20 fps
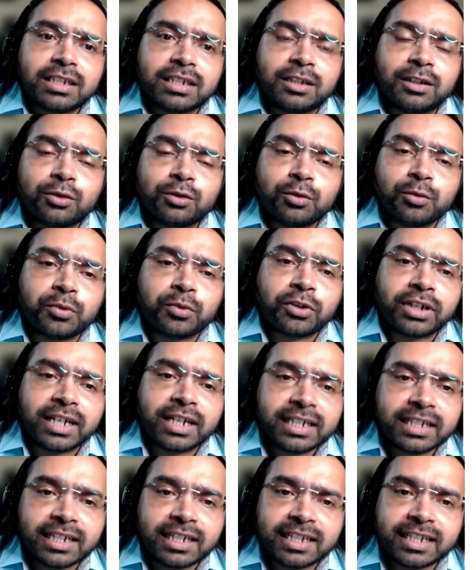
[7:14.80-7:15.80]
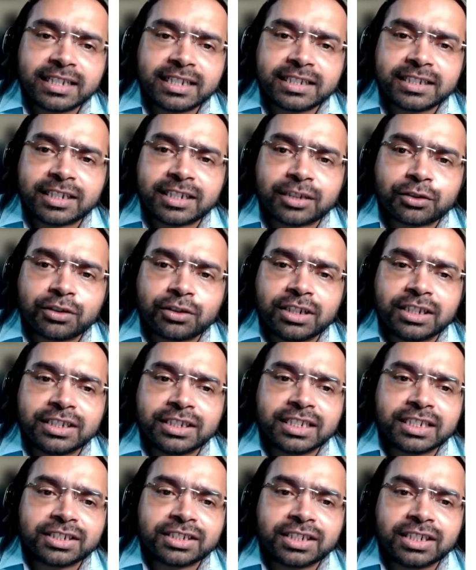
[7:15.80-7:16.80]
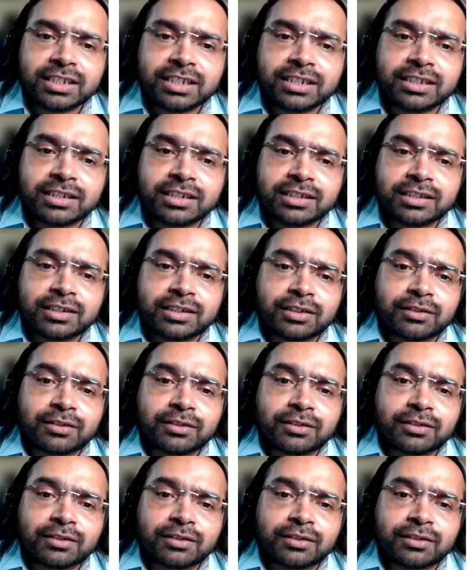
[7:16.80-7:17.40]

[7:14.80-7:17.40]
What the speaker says: Now, to protect against SQL injection,